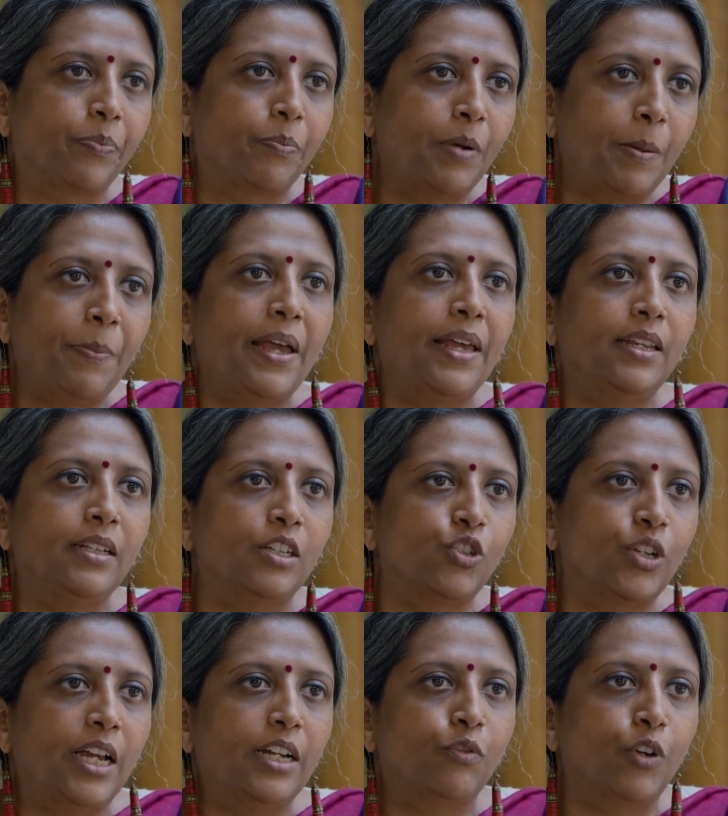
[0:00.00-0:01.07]
preparing the
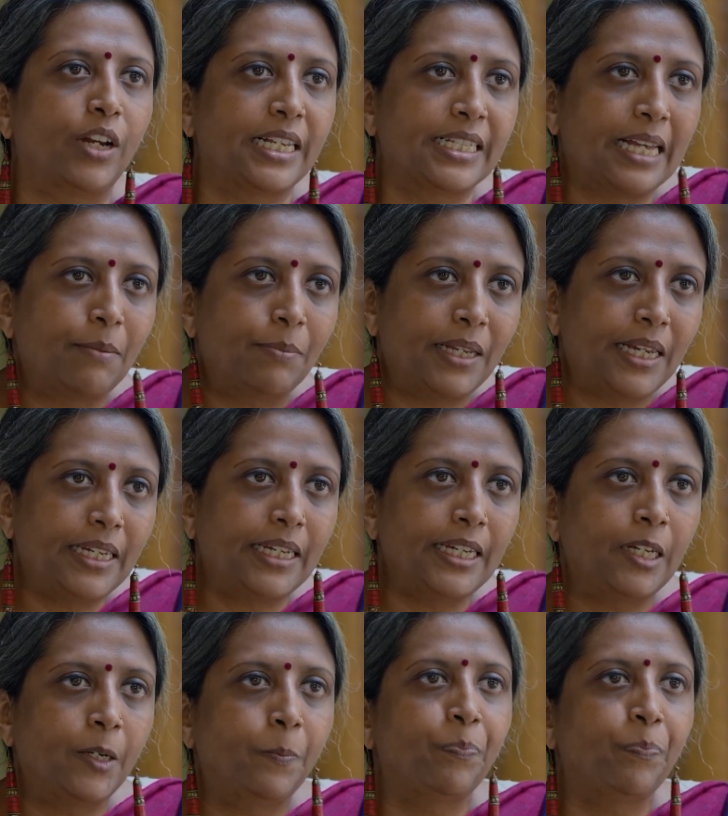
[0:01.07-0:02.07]
child for exam taking,